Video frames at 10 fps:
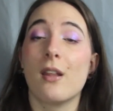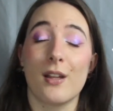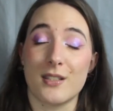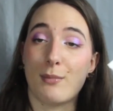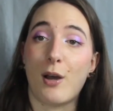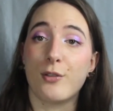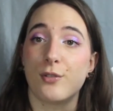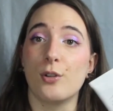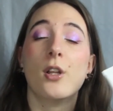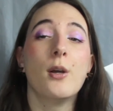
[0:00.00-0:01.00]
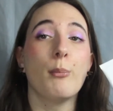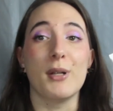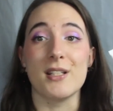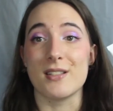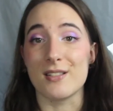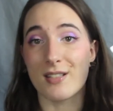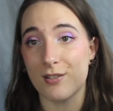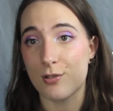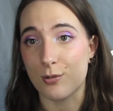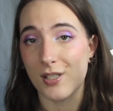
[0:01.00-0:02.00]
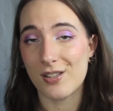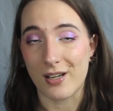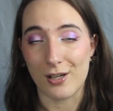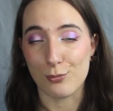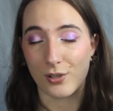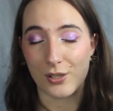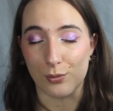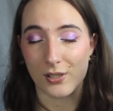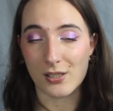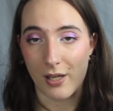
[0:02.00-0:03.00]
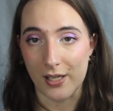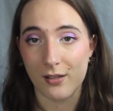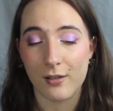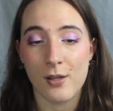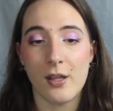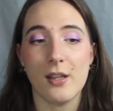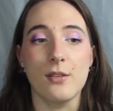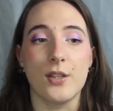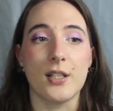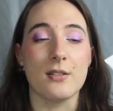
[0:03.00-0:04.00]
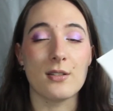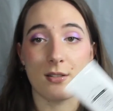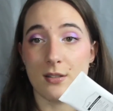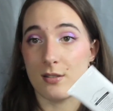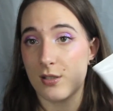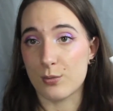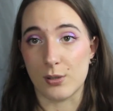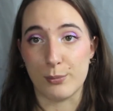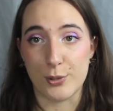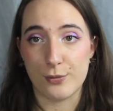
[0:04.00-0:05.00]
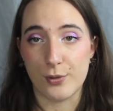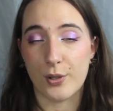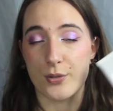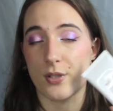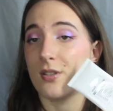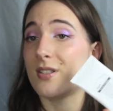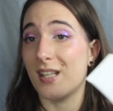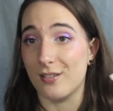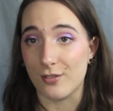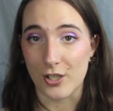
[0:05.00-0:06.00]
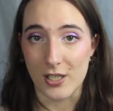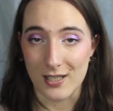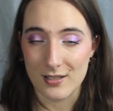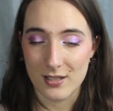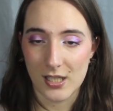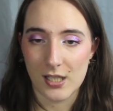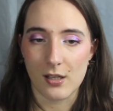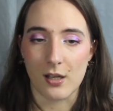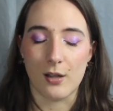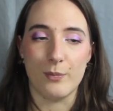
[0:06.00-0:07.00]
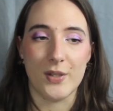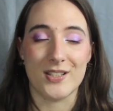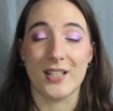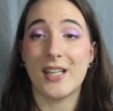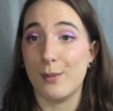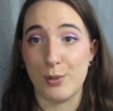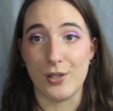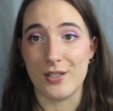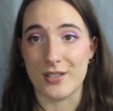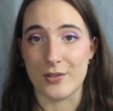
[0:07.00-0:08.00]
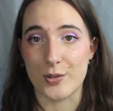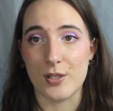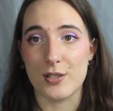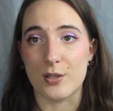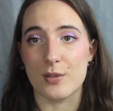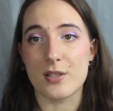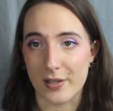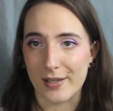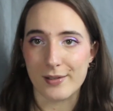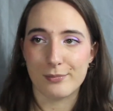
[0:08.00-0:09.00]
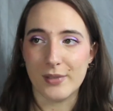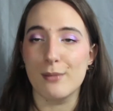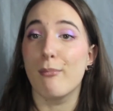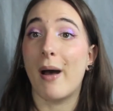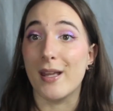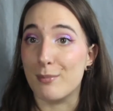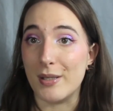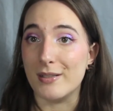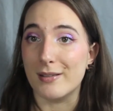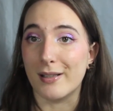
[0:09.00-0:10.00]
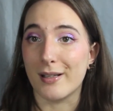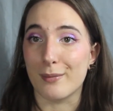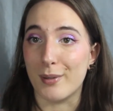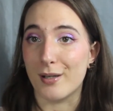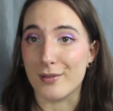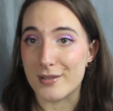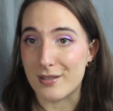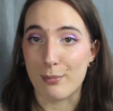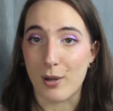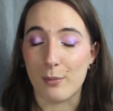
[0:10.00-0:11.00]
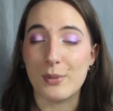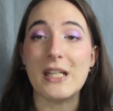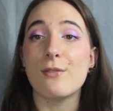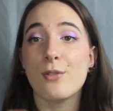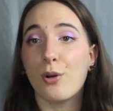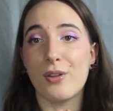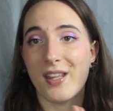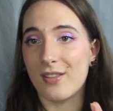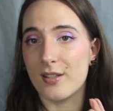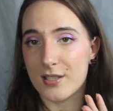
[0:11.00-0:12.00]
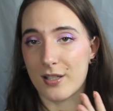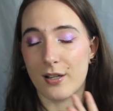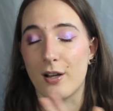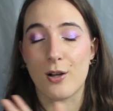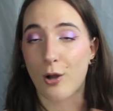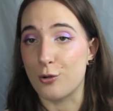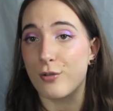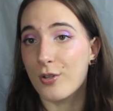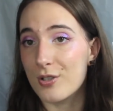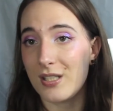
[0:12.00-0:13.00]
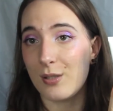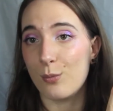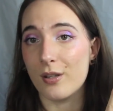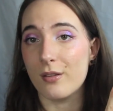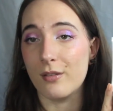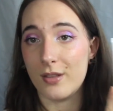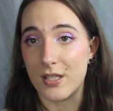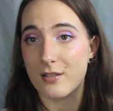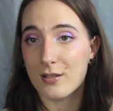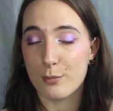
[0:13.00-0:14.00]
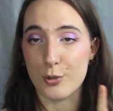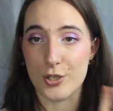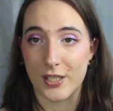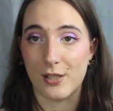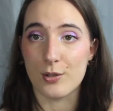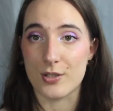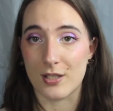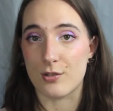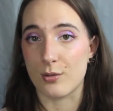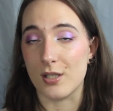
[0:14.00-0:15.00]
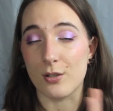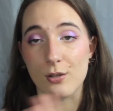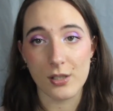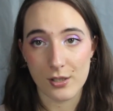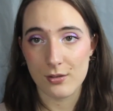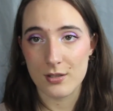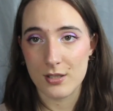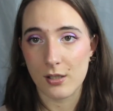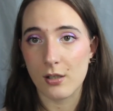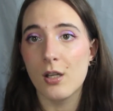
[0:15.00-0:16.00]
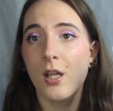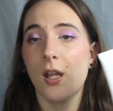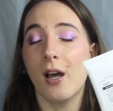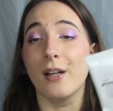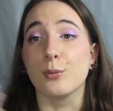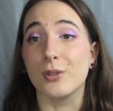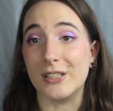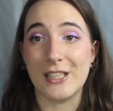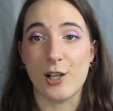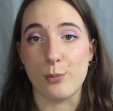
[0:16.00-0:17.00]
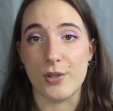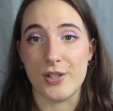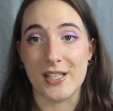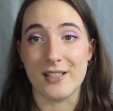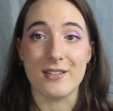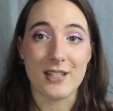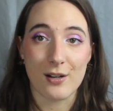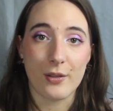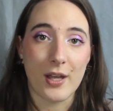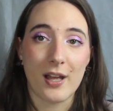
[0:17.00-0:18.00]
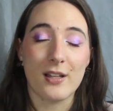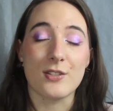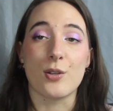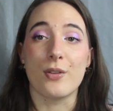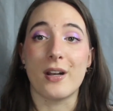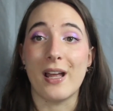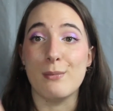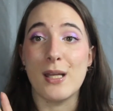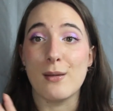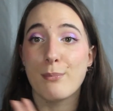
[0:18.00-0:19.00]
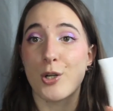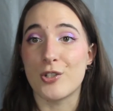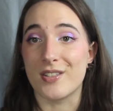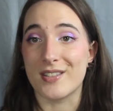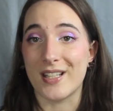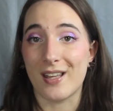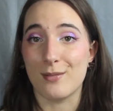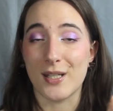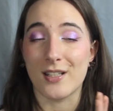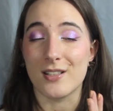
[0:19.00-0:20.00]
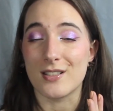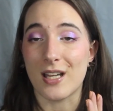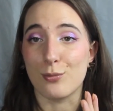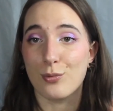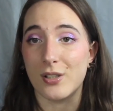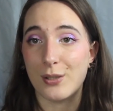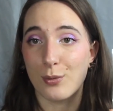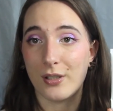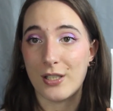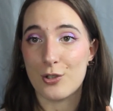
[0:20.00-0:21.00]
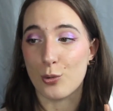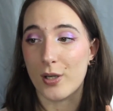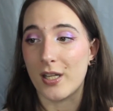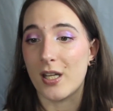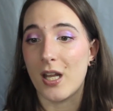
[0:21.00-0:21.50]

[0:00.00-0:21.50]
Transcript: That's a mouthful, but it's a sunscreen that I really like. The consistency is really beautiful. It goes on the skin very nicely. It's a K-beauty sunscreen, so it's like, in my opinion, like a bit of a step up. Even though they had a controversy with this particular sunscreen earlier this year, I really hope that they can settle that so that I may purchase this again, because I really enjoyed it.